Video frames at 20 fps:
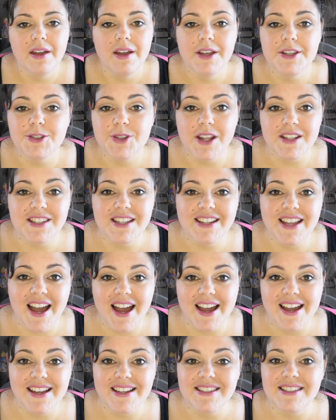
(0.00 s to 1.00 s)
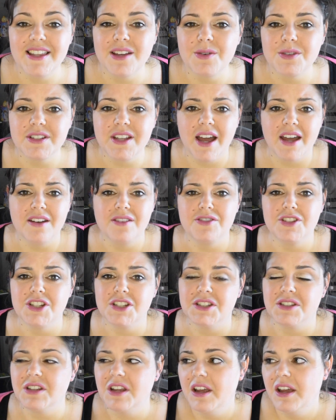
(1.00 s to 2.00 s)
So that's it, guys. That was kind of
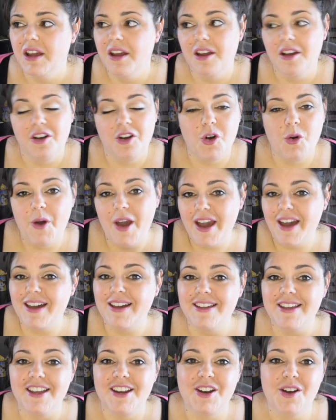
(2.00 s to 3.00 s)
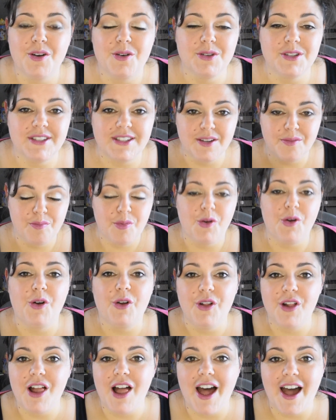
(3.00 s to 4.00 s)
just quick, you know,
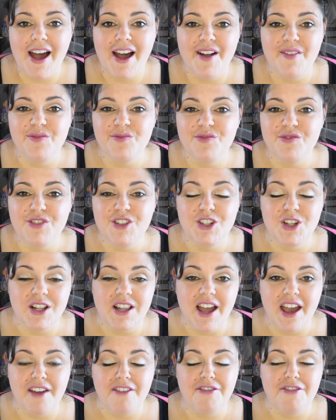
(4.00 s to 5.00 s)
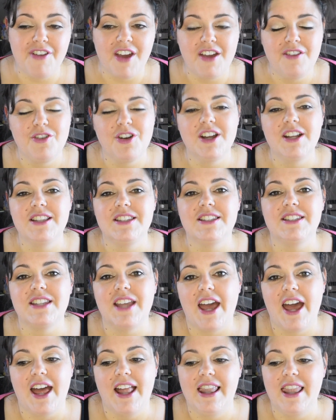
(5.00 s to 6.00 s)
simple July favorites.
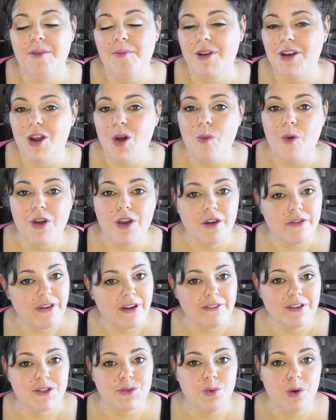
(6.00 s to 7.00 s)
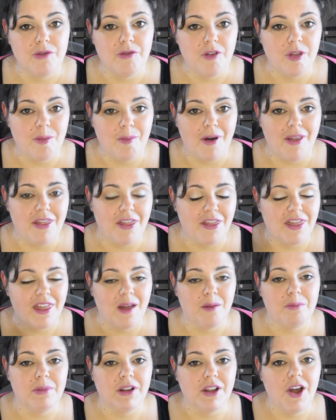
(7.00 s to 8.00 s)
Let me know what your favorites were for the month
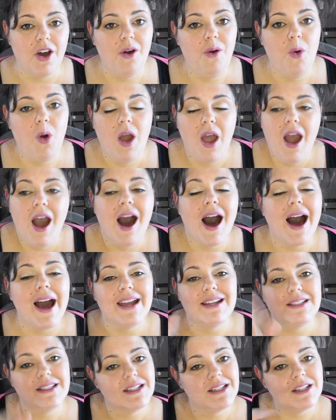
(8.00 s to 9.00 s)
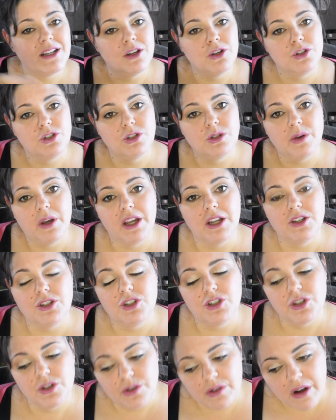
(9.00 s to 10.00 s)
down below. I didn't do a
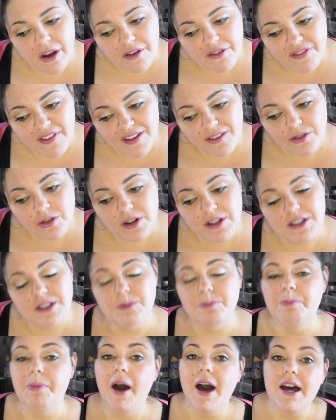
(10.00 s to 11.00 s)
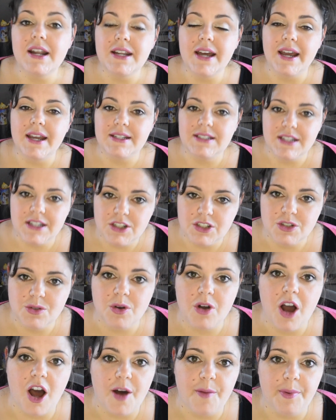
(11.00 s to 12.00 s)
June favorite, but I did do a
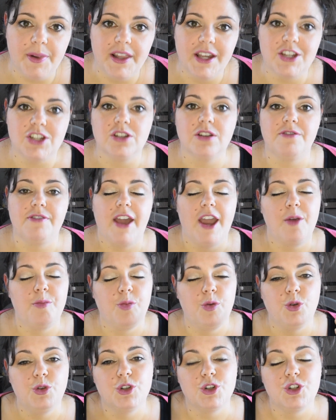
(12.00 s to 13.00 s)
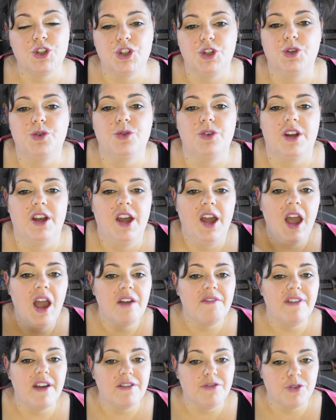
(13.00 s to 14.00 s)
compilation of April to June
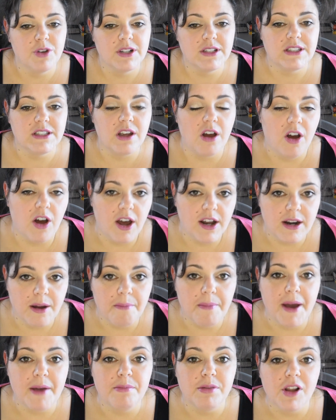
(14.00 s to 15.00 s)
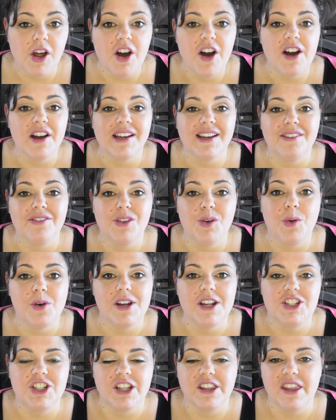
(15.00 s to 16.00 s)
favorites on my blog. If you
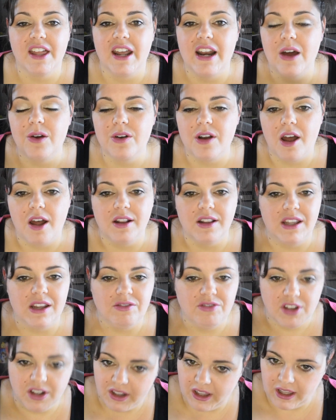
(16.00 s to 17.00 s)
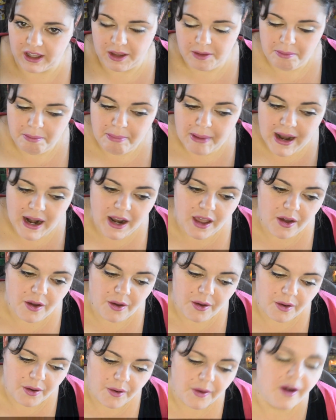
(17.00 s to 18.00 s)
want to check that out, I'll leave the link
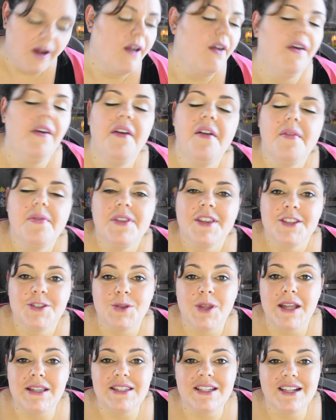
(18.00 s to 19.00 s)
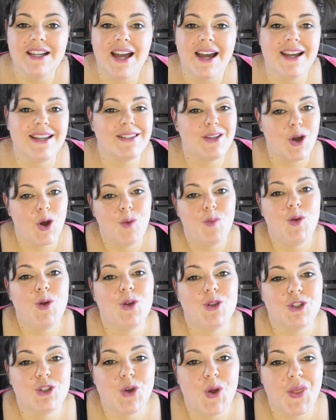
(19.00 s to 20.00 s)
below. So that's it, guys. I hope you
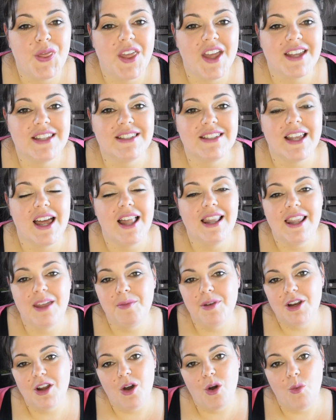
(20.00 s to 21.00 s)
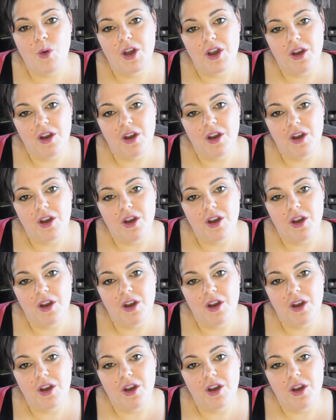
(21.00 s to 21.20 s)
enjoyed this. Let me know what